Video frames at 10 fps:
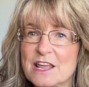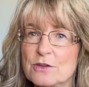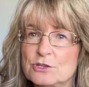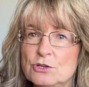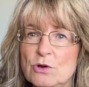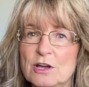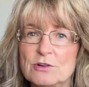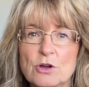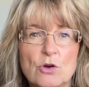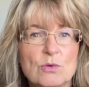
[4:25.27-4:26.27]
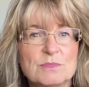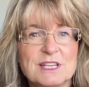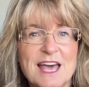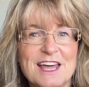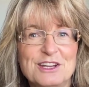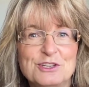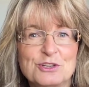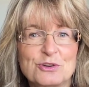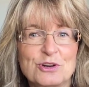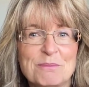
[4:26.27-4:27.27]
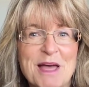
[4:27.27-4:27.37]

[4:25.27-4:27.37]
another two hundred homes added to Turtle